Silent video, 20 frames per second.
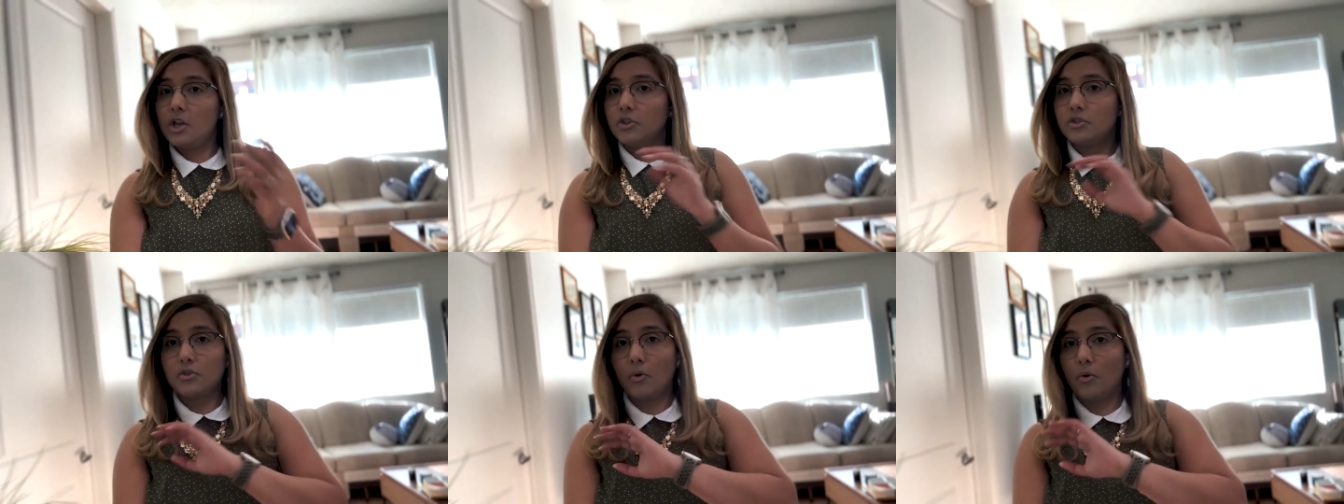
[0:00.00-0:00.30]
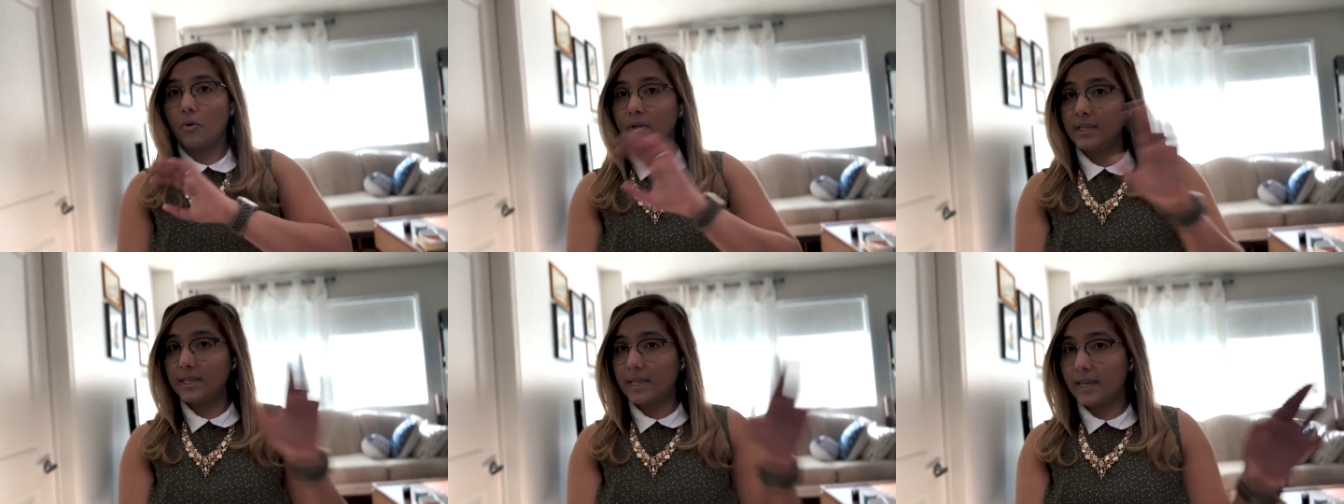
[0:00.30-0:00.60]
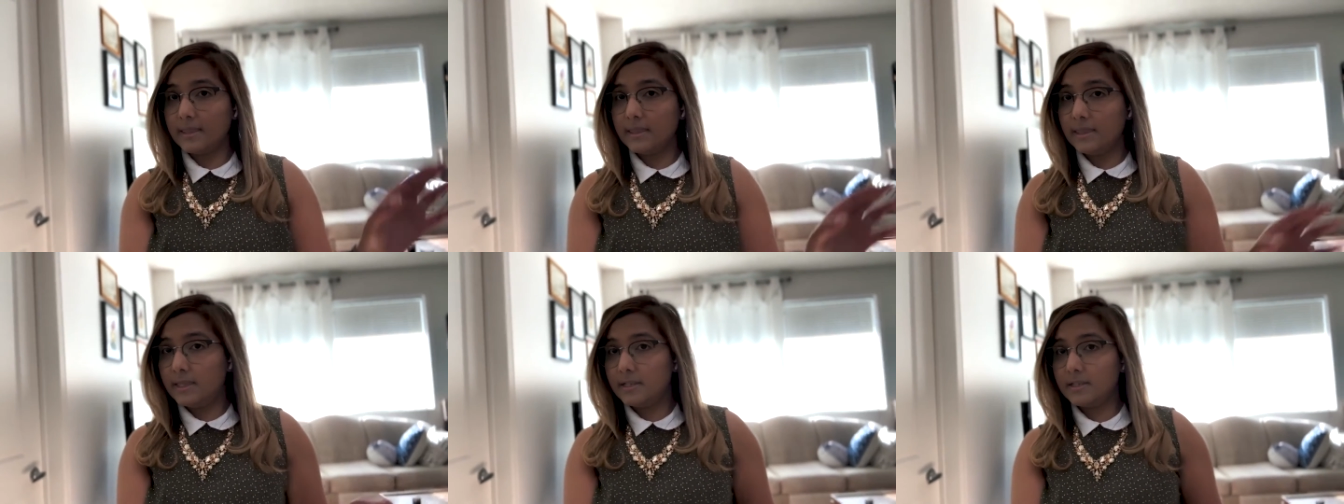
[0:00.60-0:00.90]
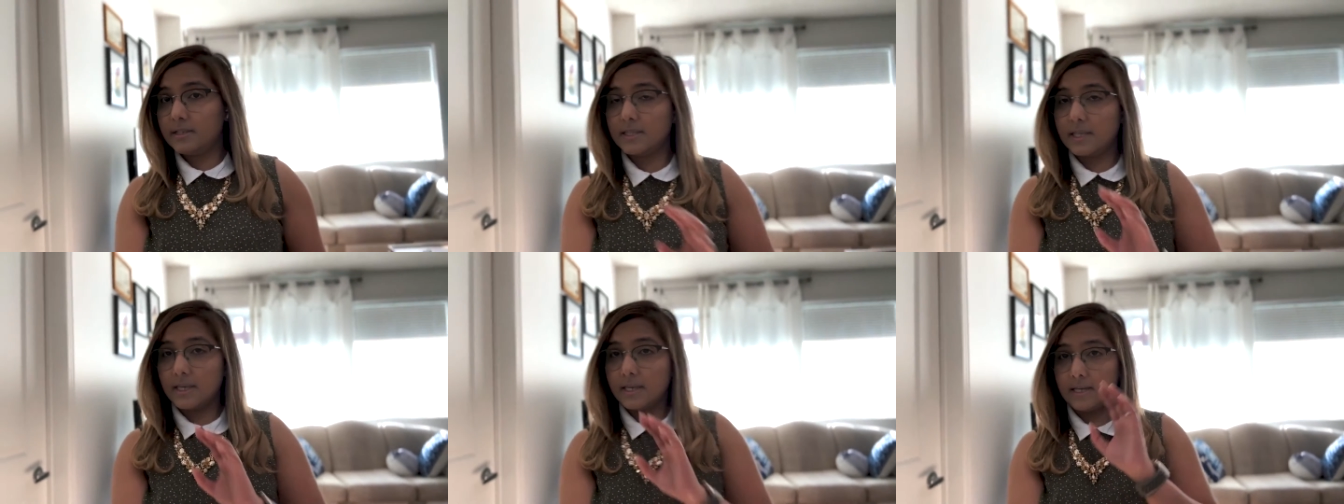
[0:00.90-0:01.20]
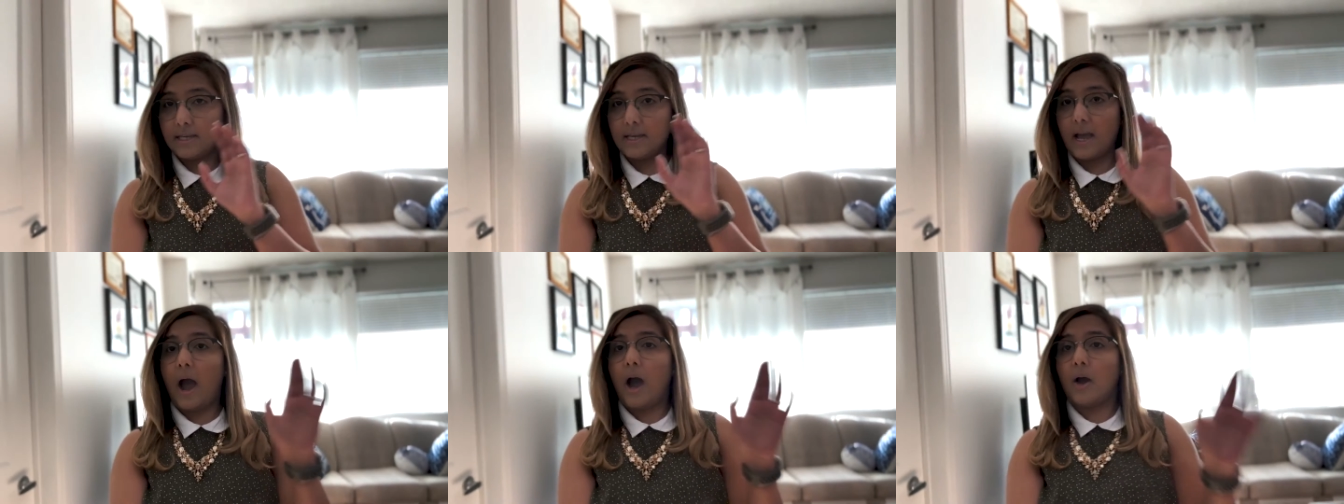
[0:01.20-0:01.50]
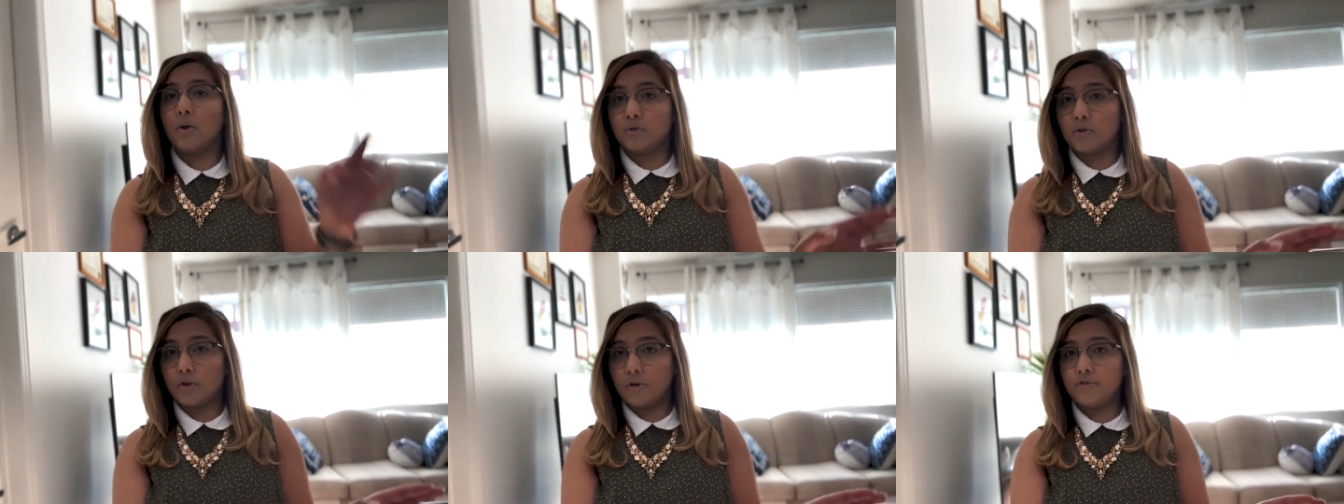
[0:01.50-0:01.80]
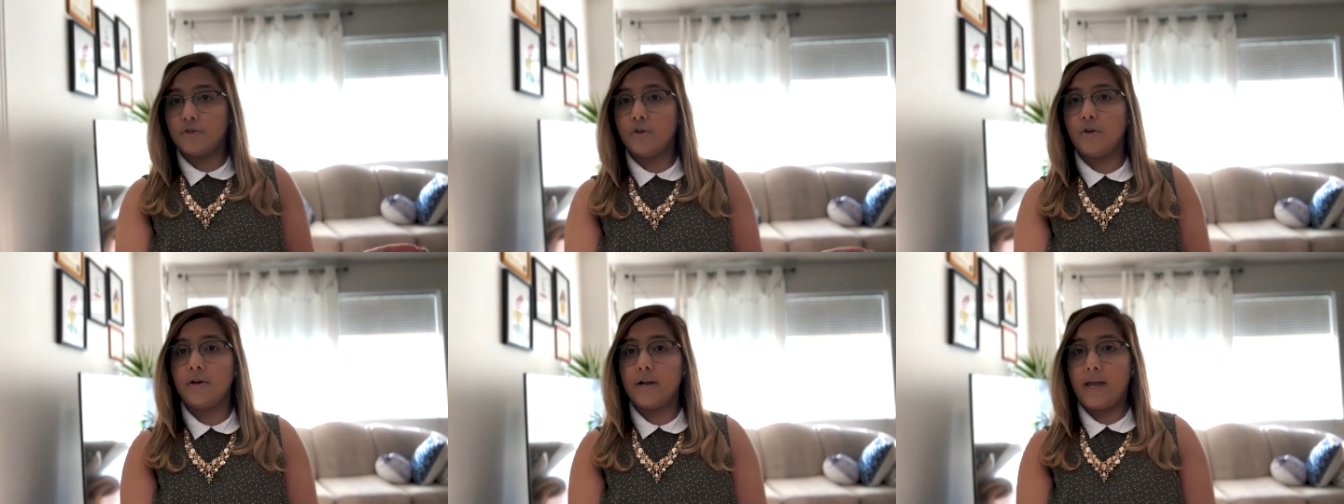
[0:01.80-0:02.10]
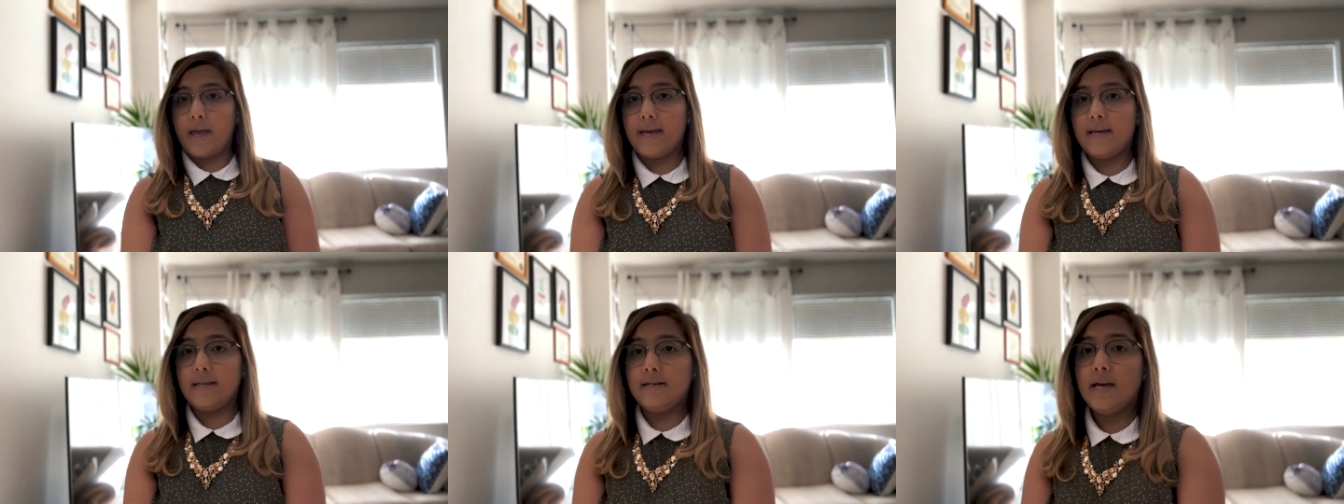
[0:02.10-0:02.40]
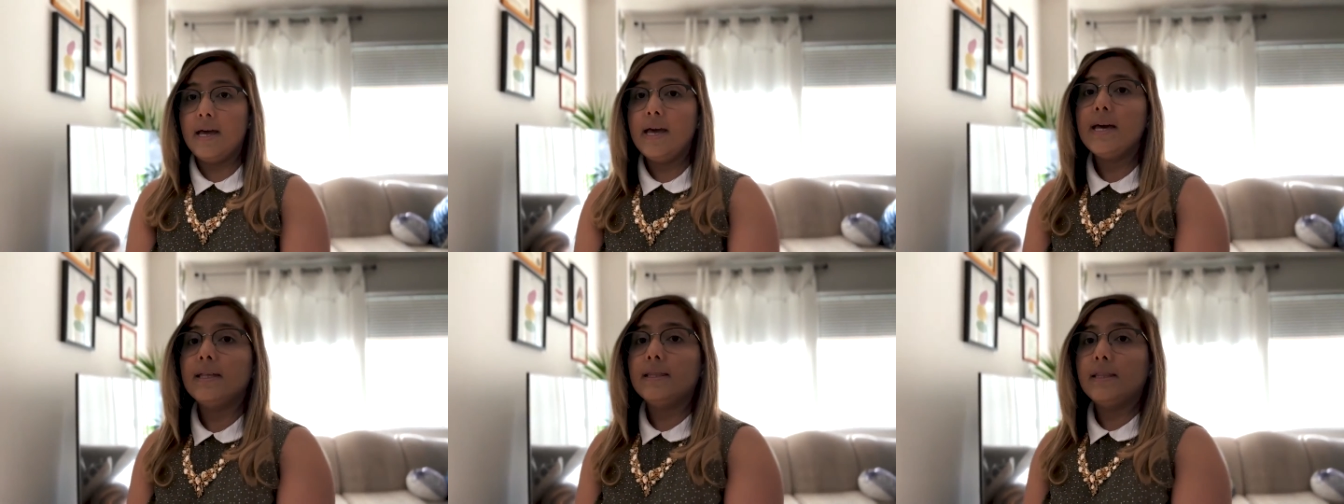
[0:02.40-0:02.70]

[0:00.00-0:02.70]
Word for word: So get this thing out of your head